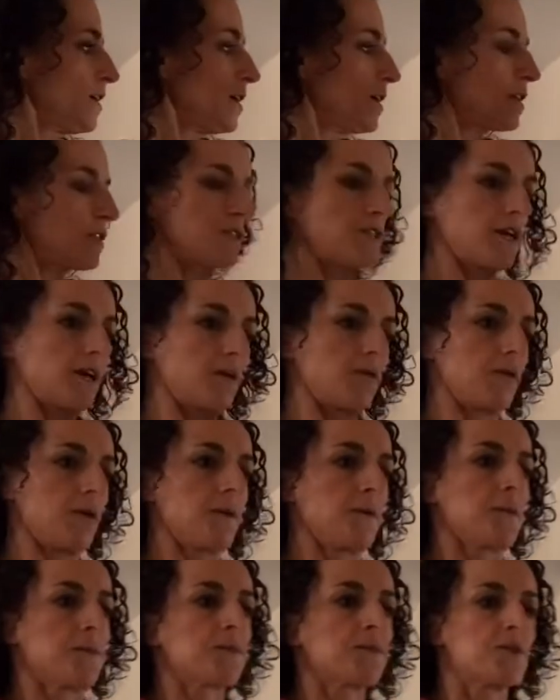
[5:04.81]
So
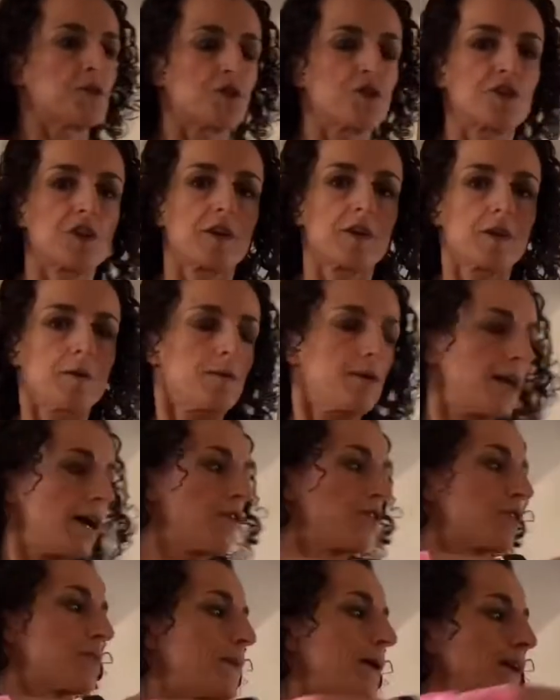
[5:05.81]
just showing you
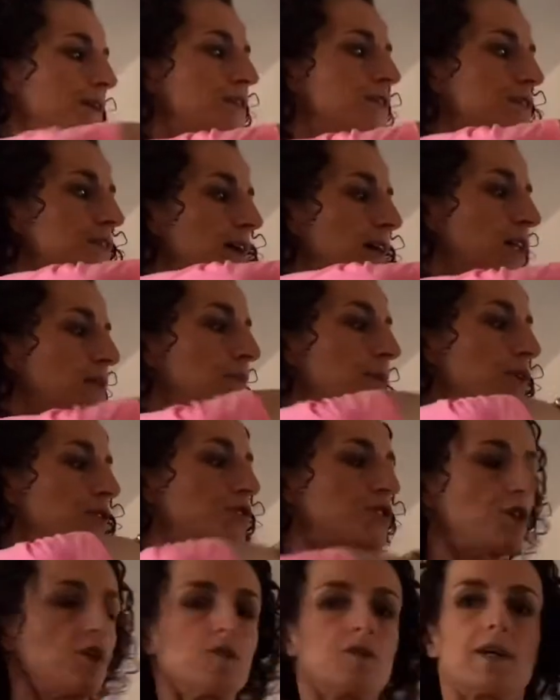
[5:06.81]
without the band, the elbow
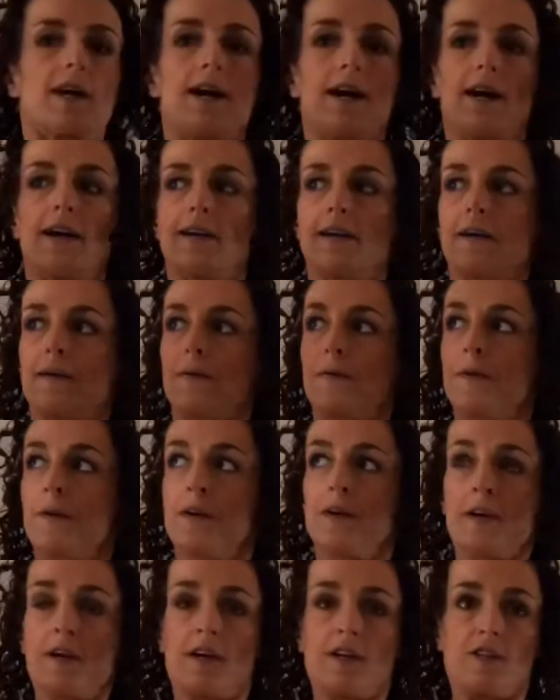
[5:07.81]
shoulder height,
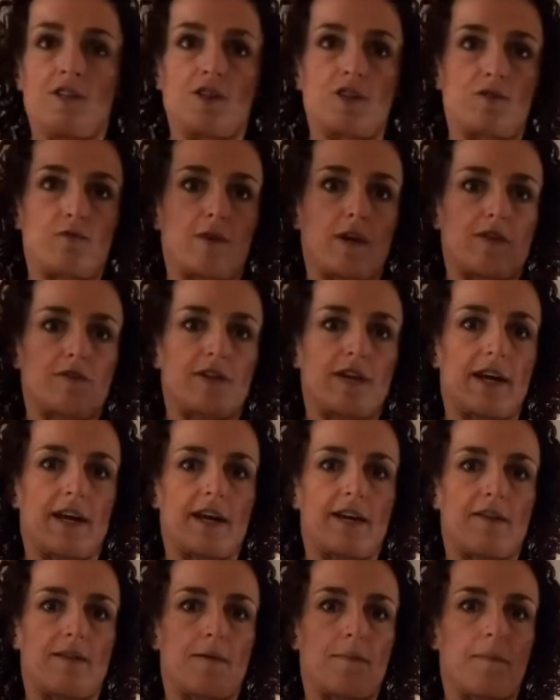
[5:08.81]
and you just
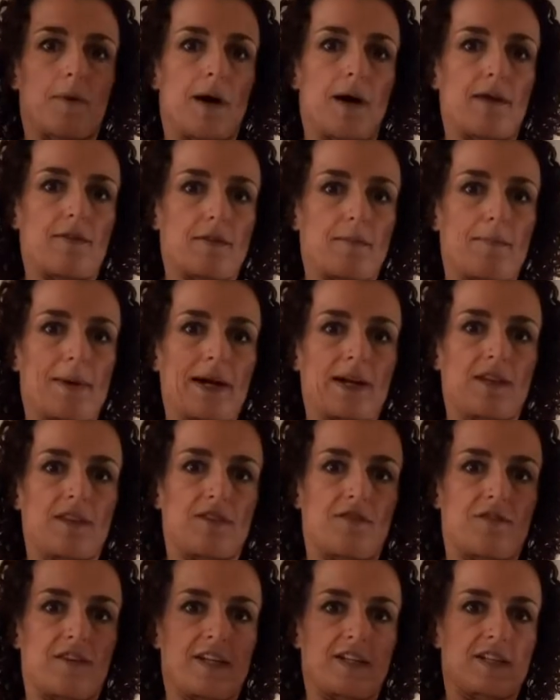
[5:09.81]
rotating the back of the
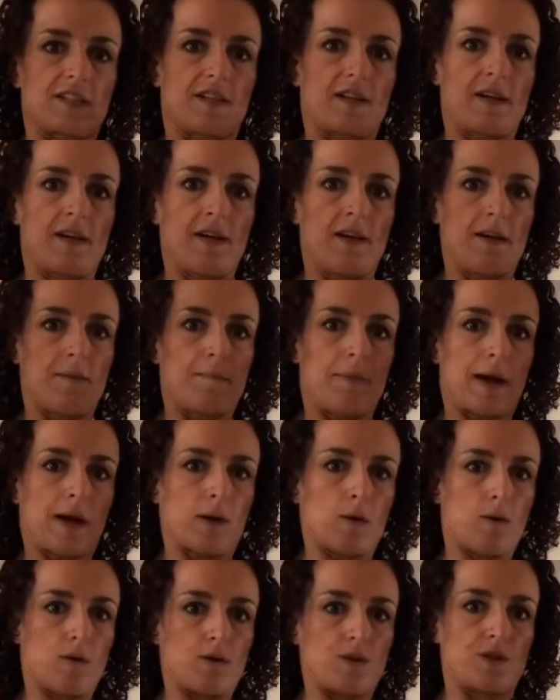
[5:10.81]
fist
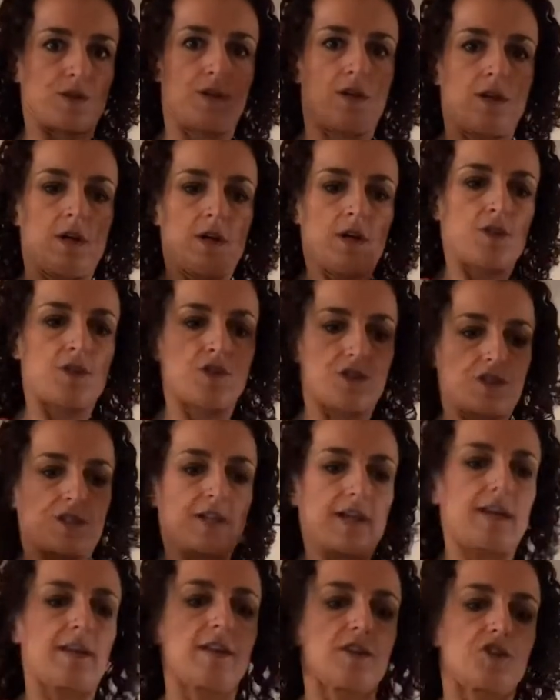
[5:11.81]
backwards just to
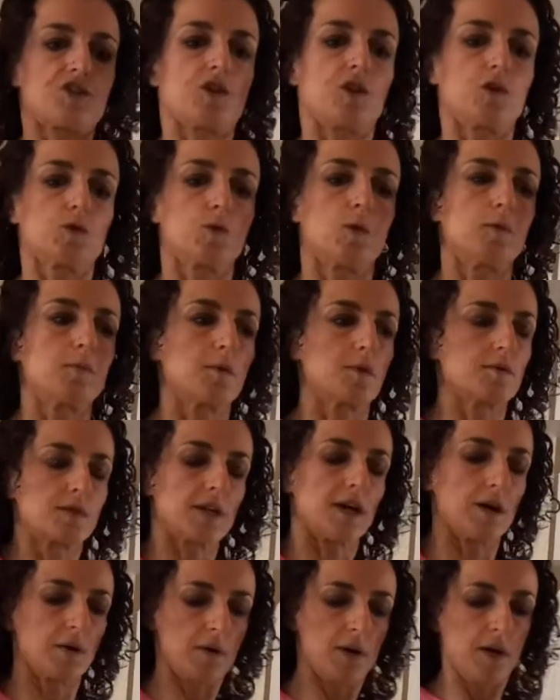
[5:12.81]
get that shoulder warmed up.
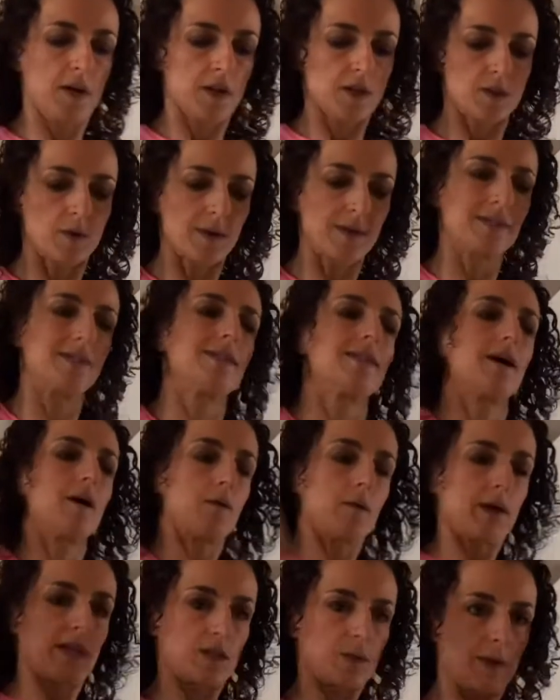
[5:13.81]
So 20 that
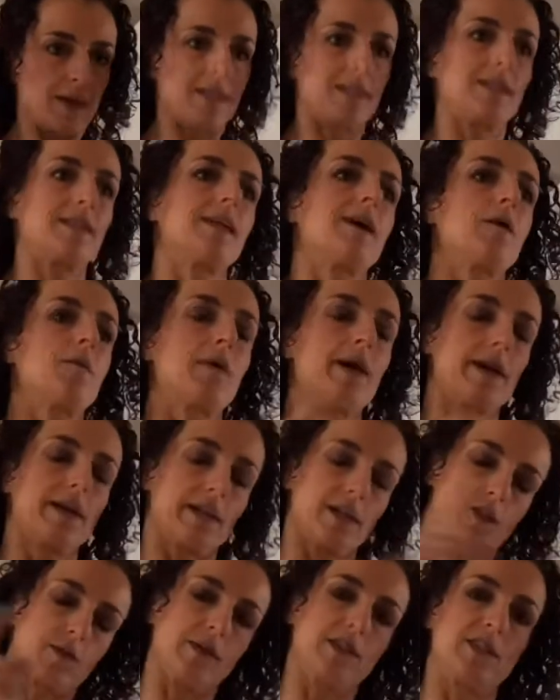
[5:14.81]
way, 20 that way, you
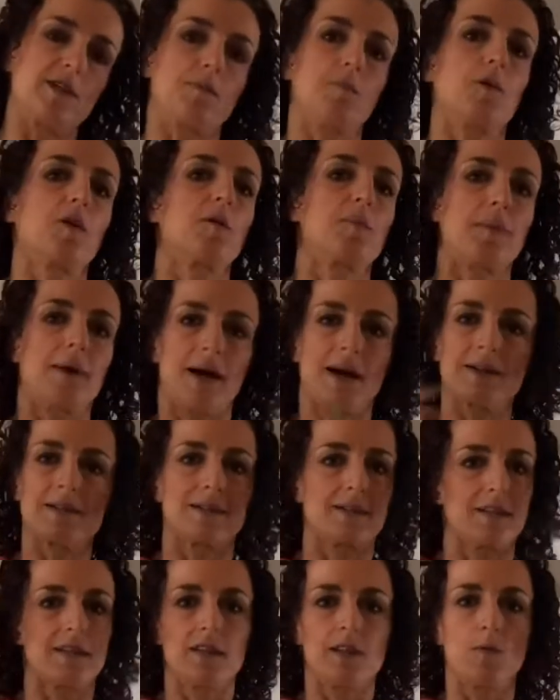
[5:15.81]
need 20 pull aparts,
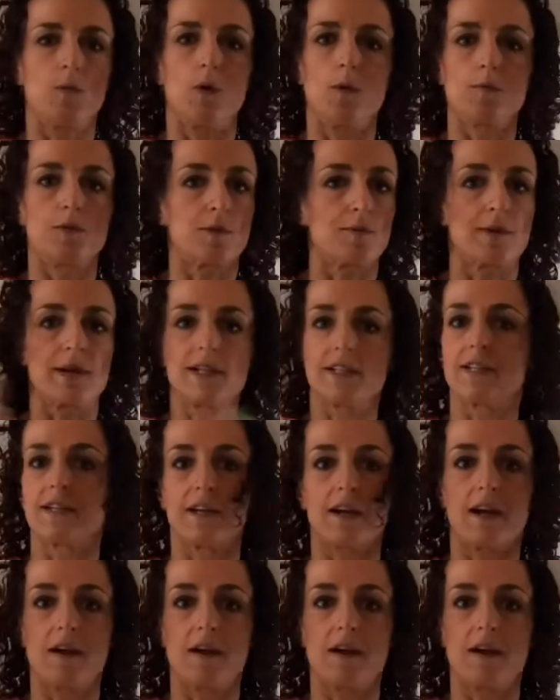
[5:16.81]
you're warmed up, ready to go.